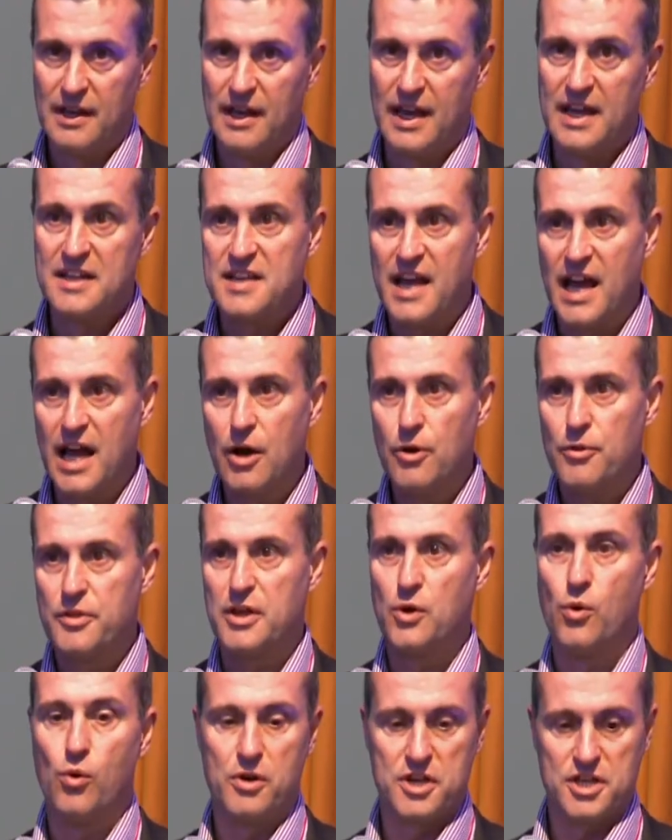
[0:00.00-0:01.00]
It's how do
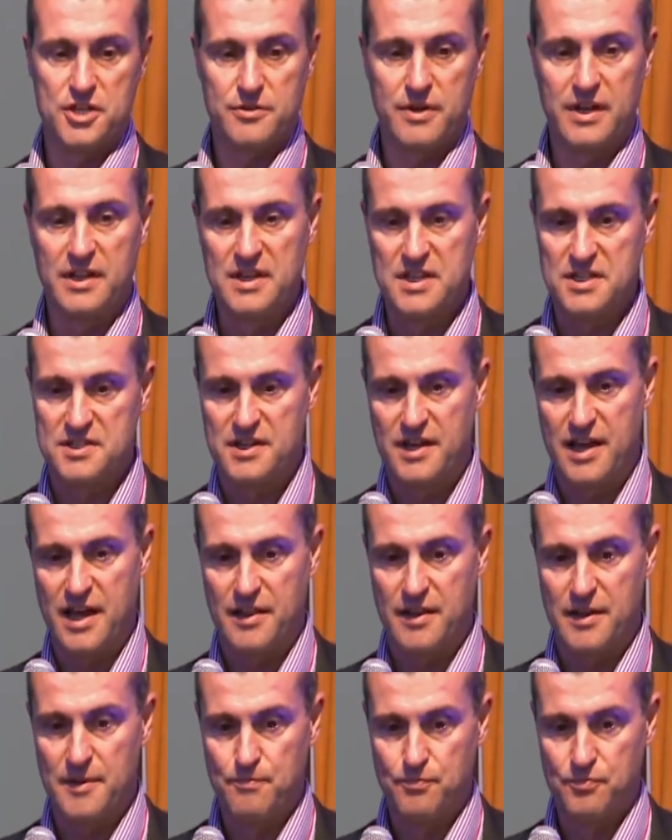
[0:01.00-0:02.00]
you orchestrate these
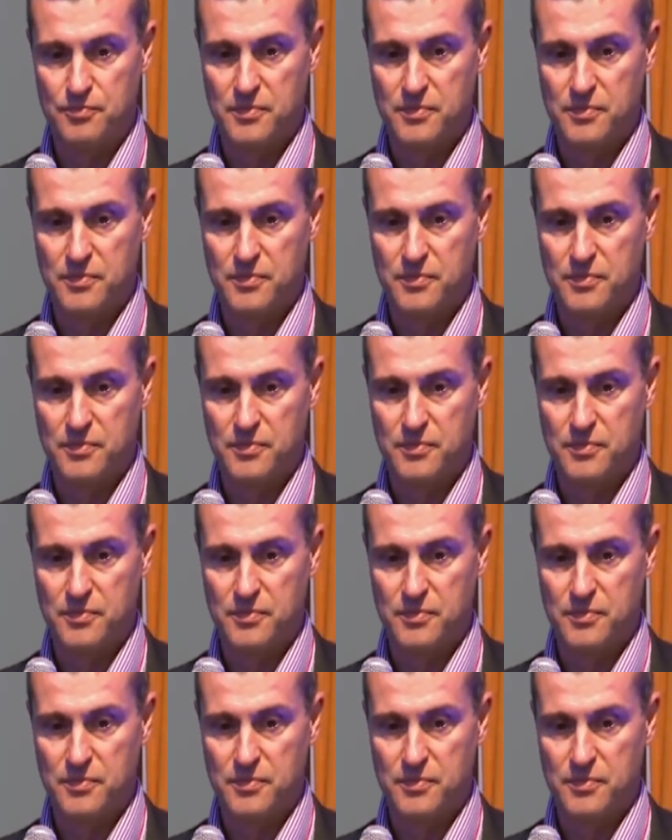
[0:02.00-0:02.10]
together.